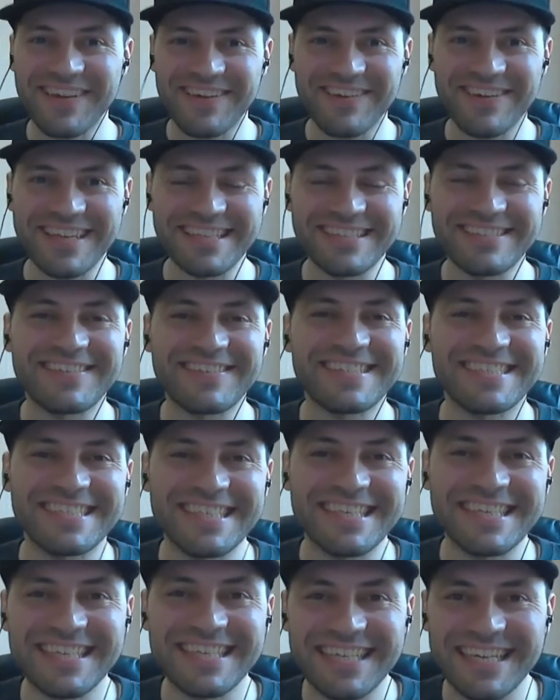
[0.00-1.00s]
very
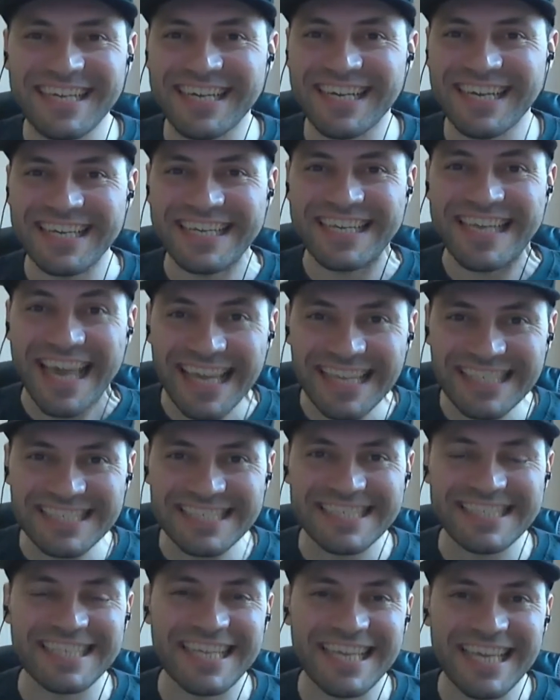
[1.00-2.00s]
interesting
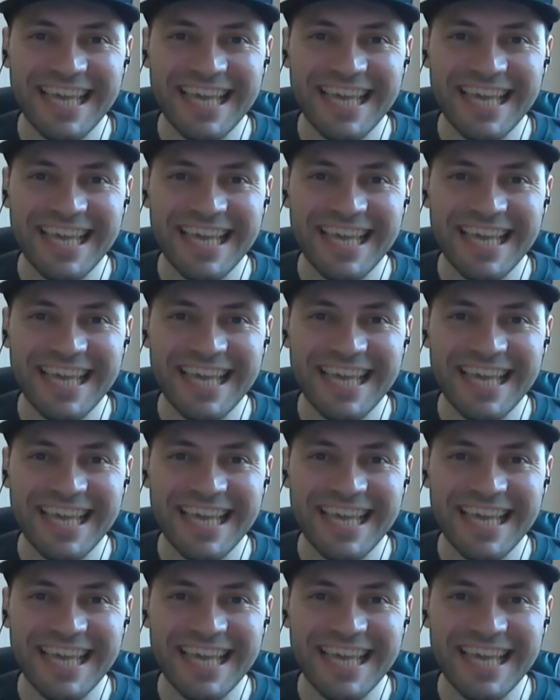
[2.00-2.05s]
guest,